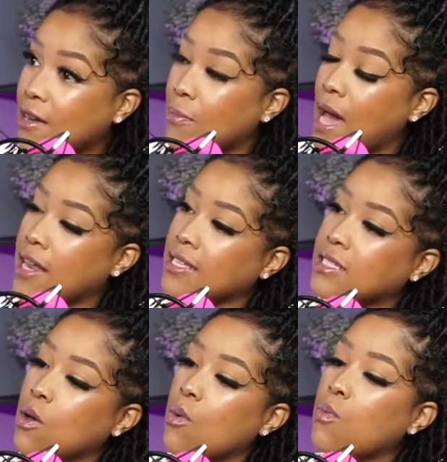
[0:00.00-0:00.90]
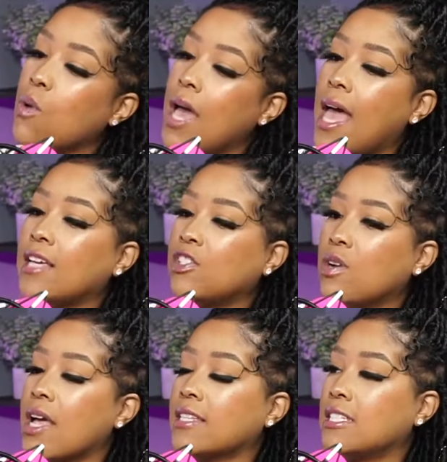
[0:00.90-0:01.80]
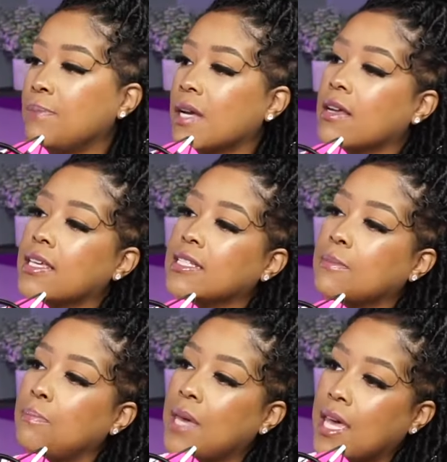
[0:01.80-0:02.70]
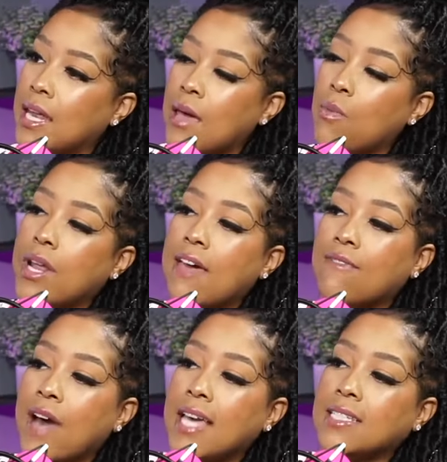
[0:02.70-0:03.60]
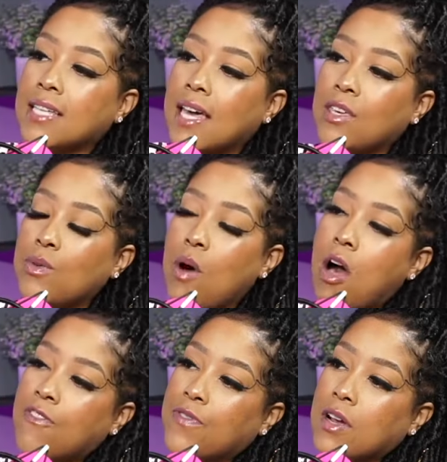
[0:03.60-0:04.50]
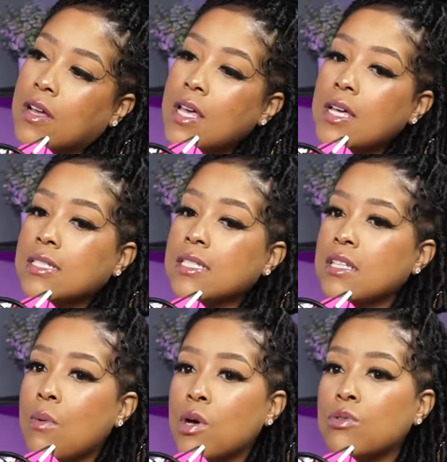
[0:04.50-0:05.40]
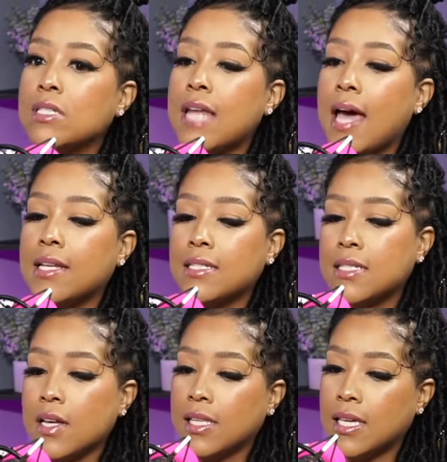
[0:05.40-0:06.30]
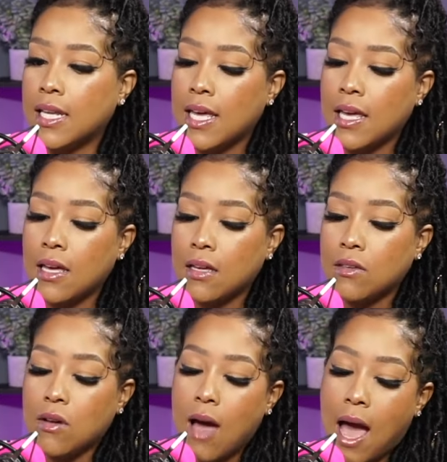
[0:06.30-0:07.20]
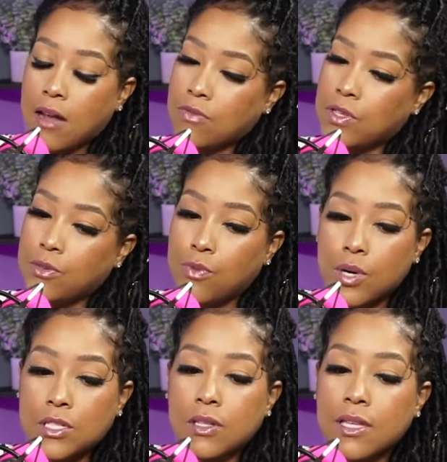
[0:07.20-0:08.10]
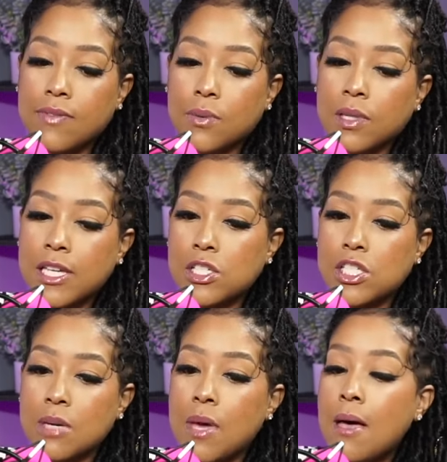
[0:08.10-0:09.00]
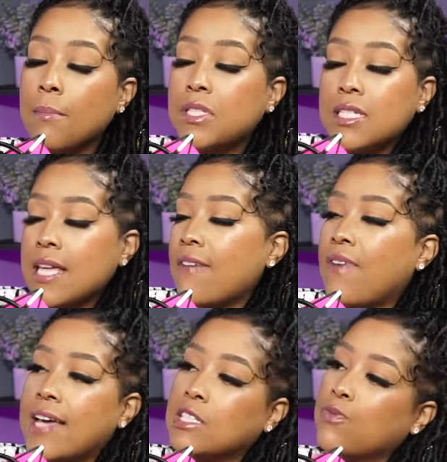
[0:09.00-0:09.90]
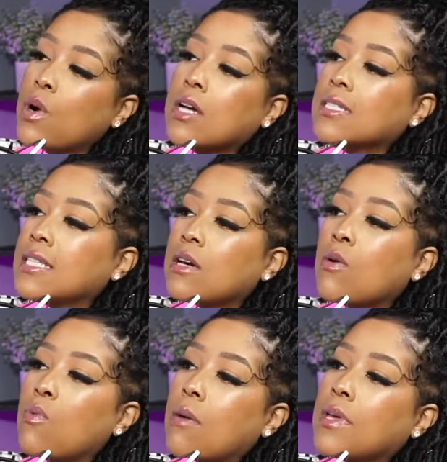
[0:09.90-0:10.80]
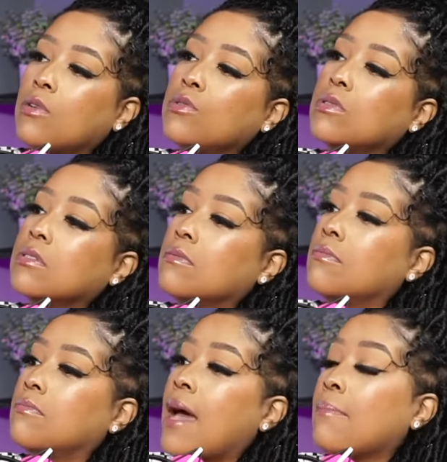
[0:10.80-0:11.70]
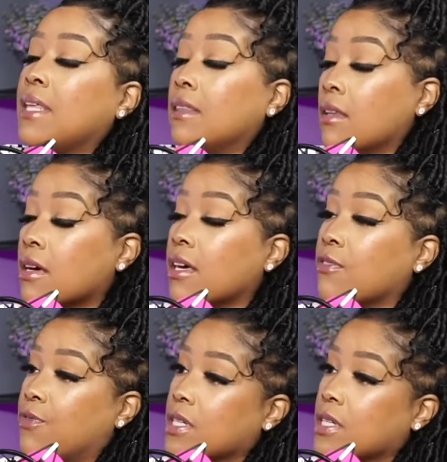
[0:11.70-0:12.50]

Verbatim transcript: about it. So, what has your experience been, and what advice can you offer to someone who's not necessarily getting, you know, out of a divorce or leaving a relationship, but just advice for a single woman who's might be looking for